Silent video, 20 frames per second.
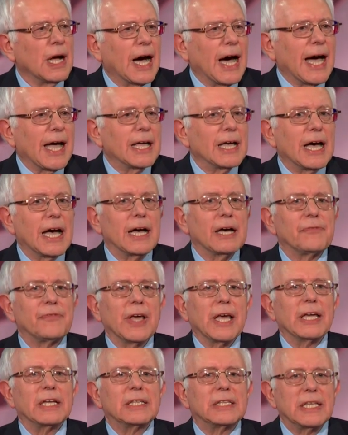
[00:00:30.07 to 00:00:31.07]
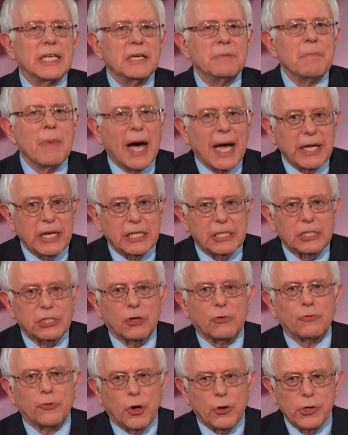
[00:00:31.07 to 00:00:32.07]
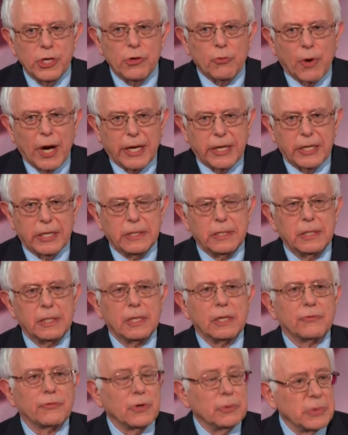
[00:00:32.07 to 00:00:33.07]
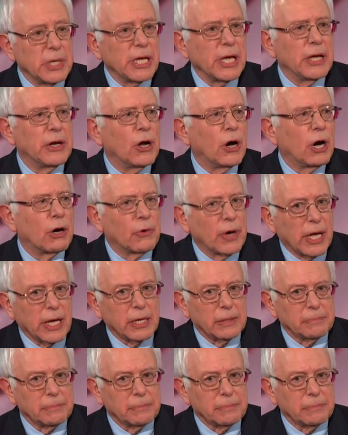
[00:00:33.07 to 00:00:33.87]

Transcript: I have a D minus voting record from the N R A.